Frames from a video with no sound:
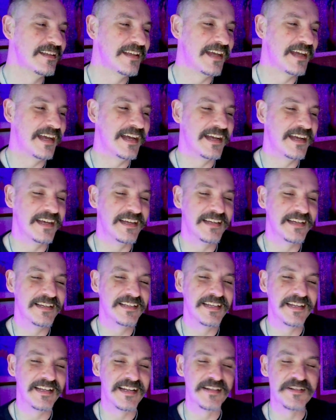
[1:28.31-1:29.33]

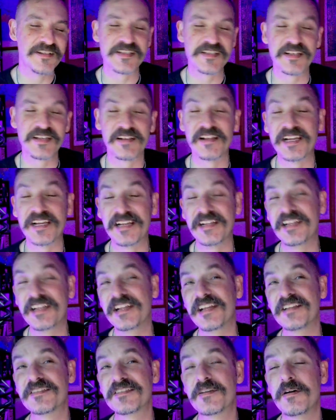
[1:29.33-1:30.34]
I just look like an
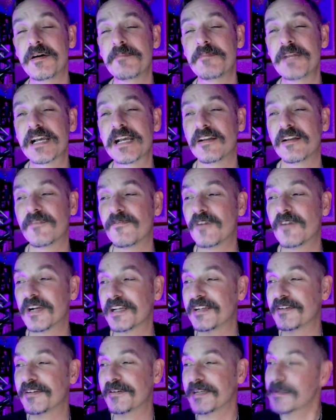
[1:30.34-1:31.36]
idiot. So I'm not going to
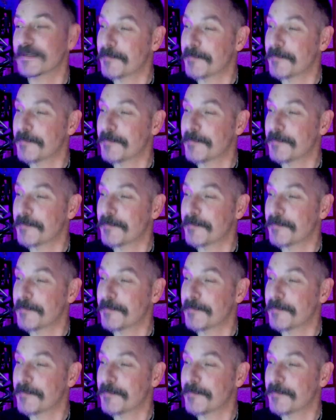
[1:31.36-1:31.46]
fucking do it.